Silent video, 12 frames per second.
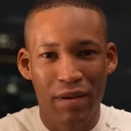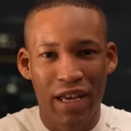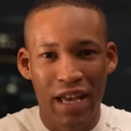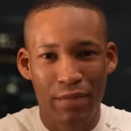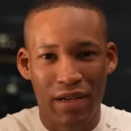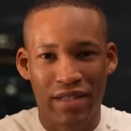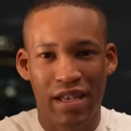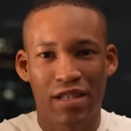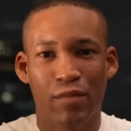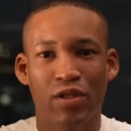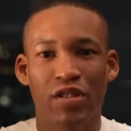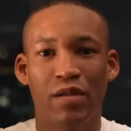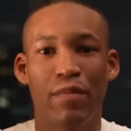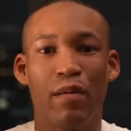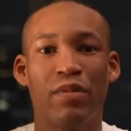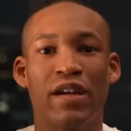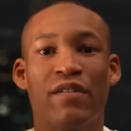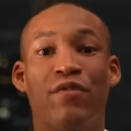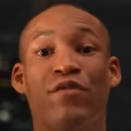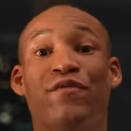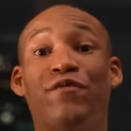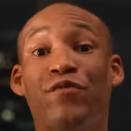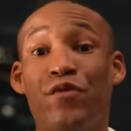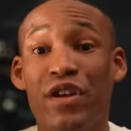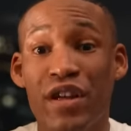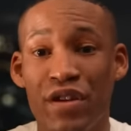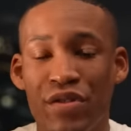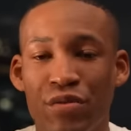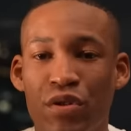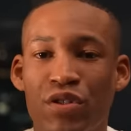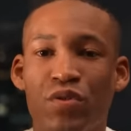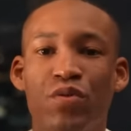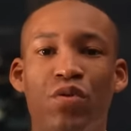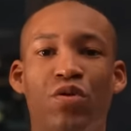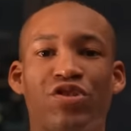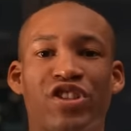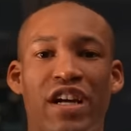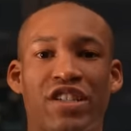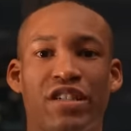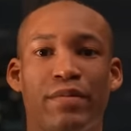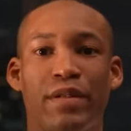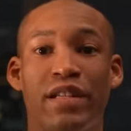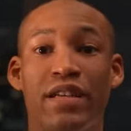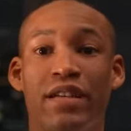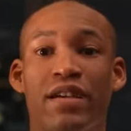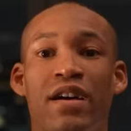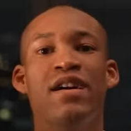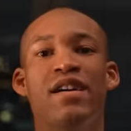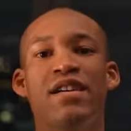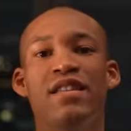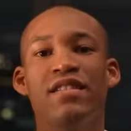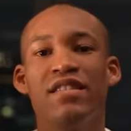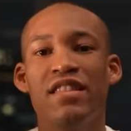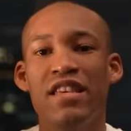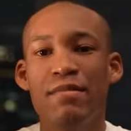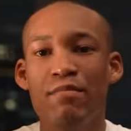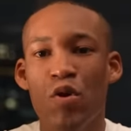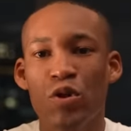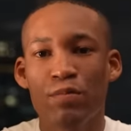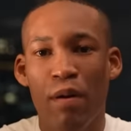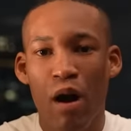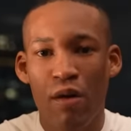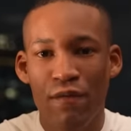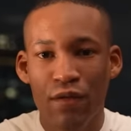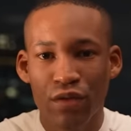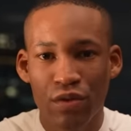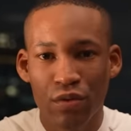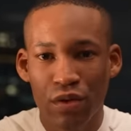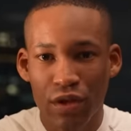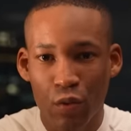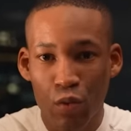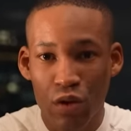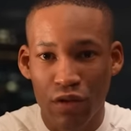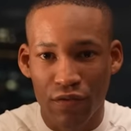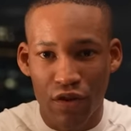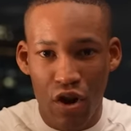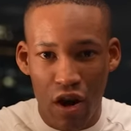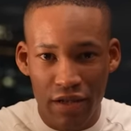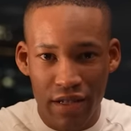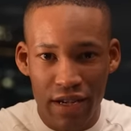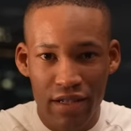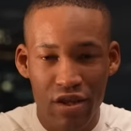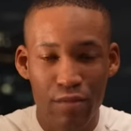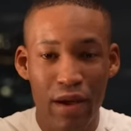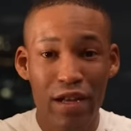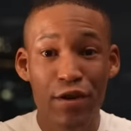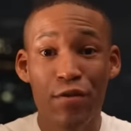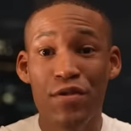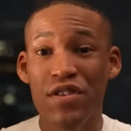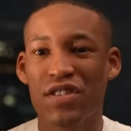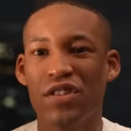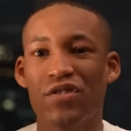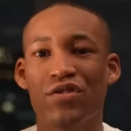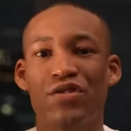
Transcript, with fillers: became accessible to the public for free through a tool called ChatGPT. It is the most powerful tool in the world. For context, you may know this little